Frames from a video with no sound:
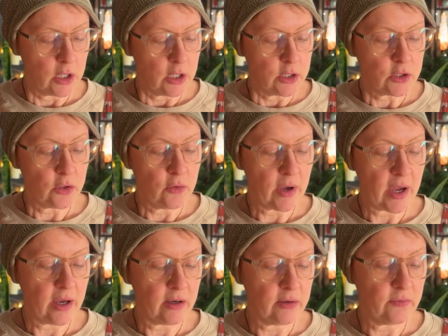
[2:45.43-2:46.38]
so you
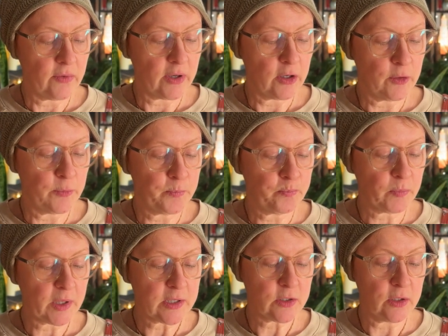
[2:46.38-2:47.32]
have
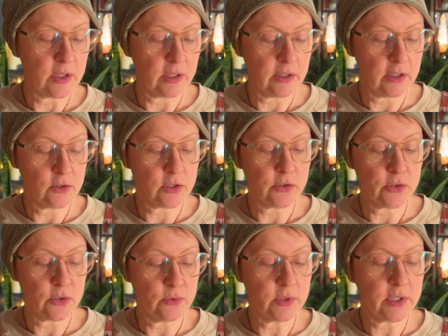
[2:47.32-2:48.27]
so there's the
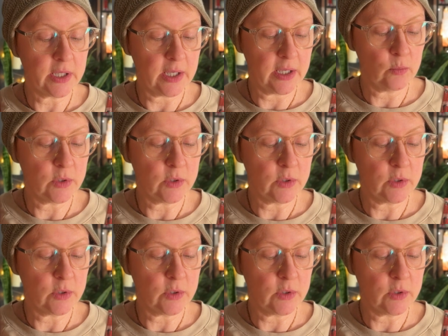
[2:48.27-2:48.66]
suits again,